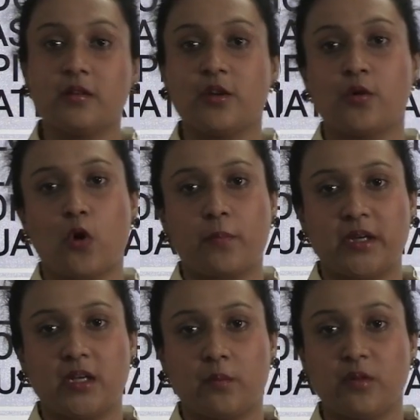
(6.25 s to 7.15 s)
The new
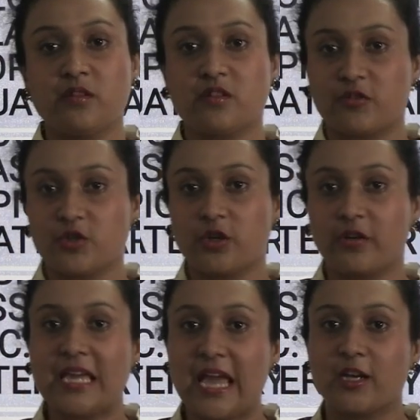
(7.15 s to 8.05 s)
topic name is
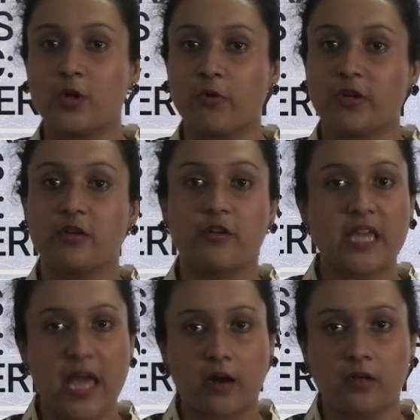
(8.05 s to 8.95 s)
Tertiary and
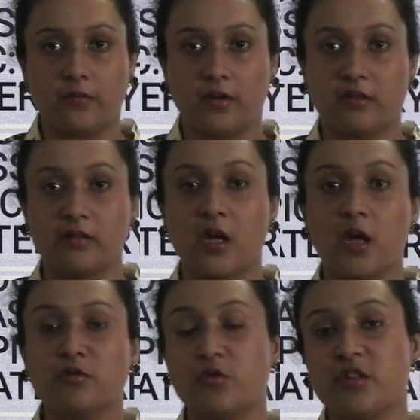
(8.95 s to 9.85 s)
Quaternary activities.
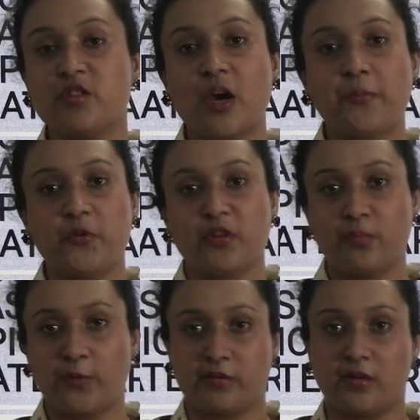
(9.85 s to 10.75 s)
So this chapter is
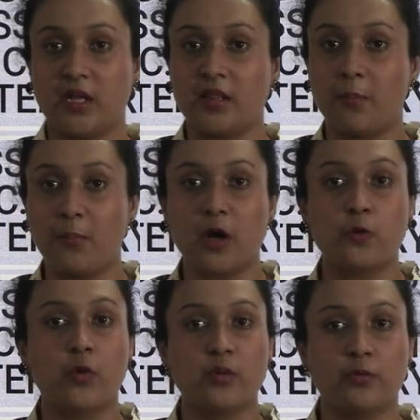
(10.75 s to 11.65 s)
present in the part
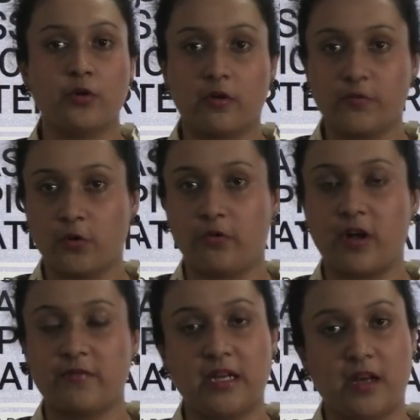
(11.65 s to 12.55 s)
1 book of
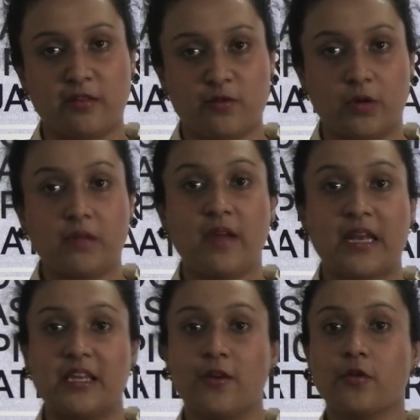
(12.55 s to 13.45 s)
Geography class 12,
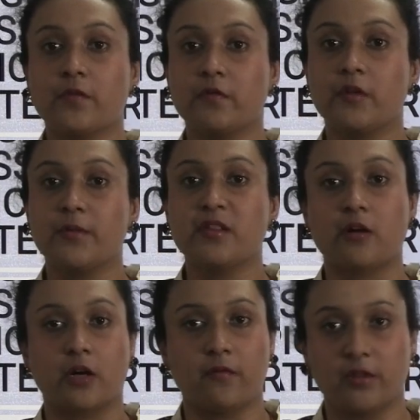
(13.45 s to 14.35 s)
and here we will be
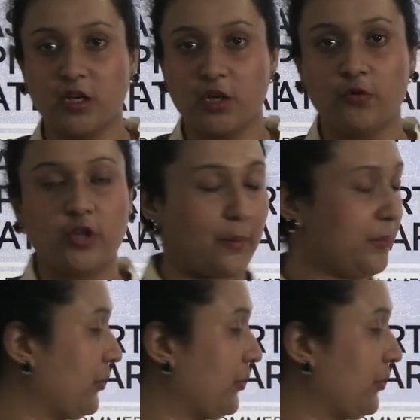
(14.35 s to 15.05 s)
starting with the new chapter.